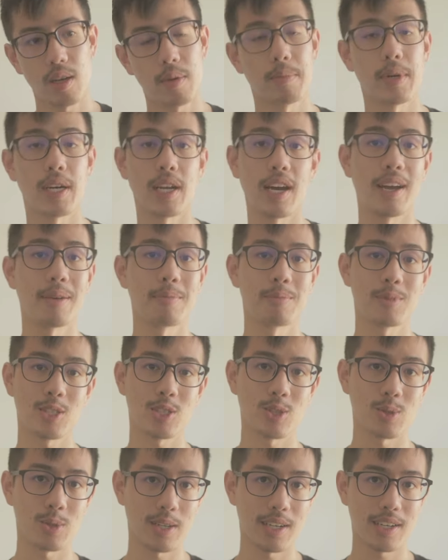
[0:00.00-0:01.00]
but I'm
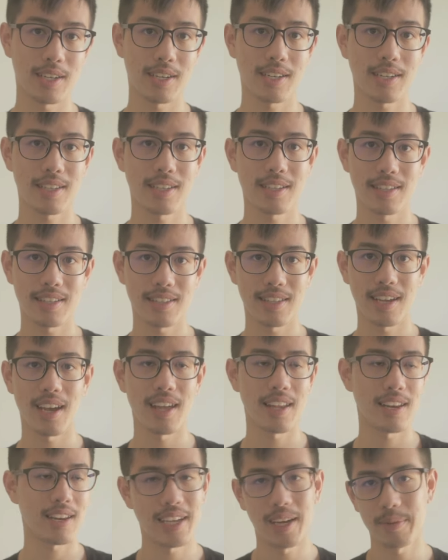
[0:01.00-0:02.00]
sure
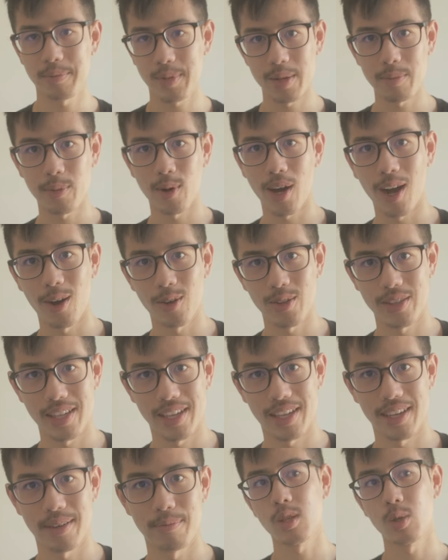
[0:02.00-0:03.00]
that there are people out
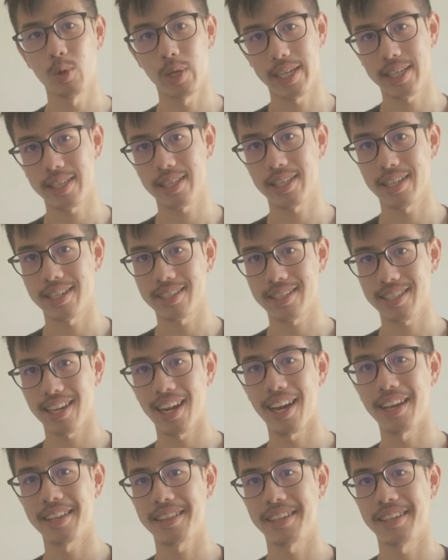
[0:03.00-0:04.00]
there doing things that
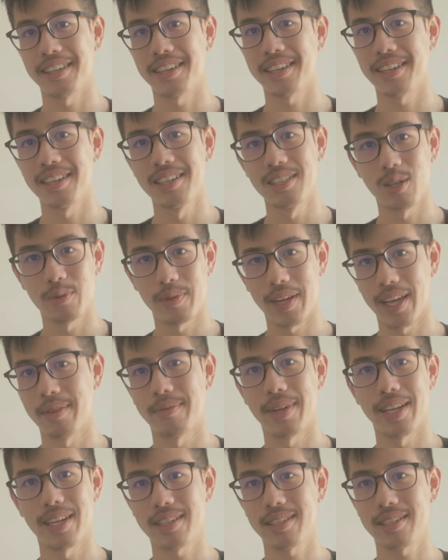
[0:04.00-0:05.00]
I think Adobe
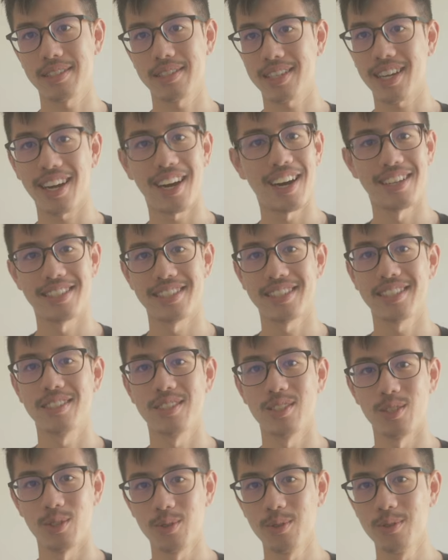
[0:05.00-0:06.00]
Animate can't
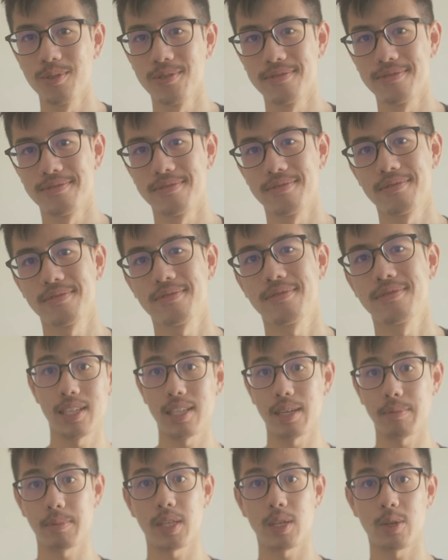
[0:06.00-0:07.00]
do.
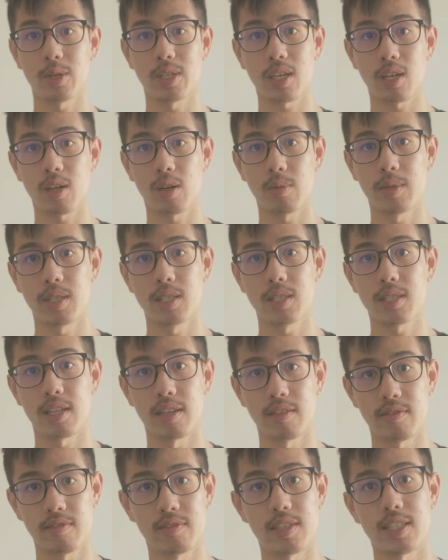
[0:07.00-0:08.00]
Let me know in the comments
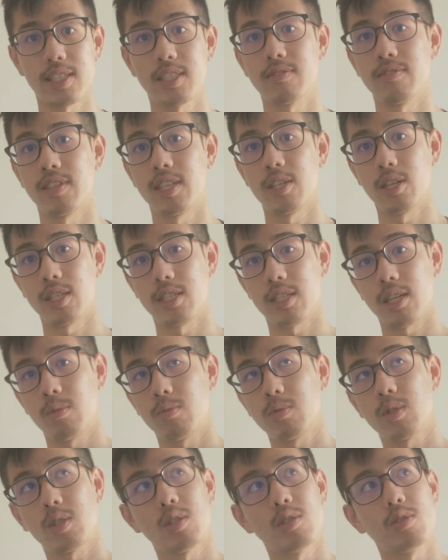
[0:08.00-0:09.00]
if this video has
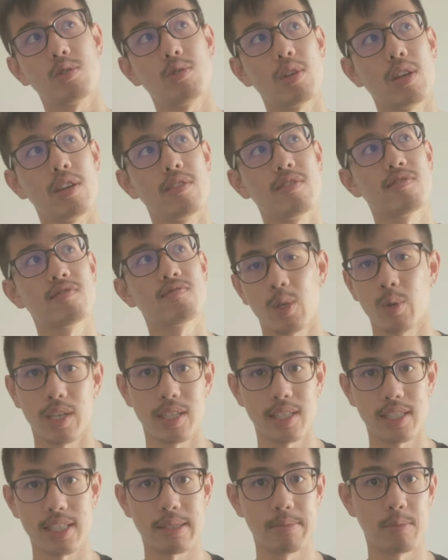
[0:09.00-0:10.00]
helped you, if you want
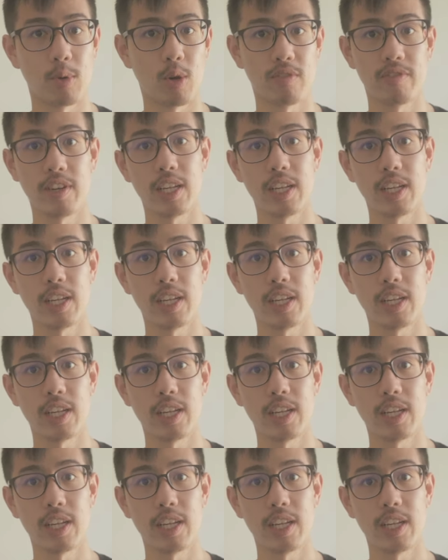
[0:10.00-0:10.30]
to see more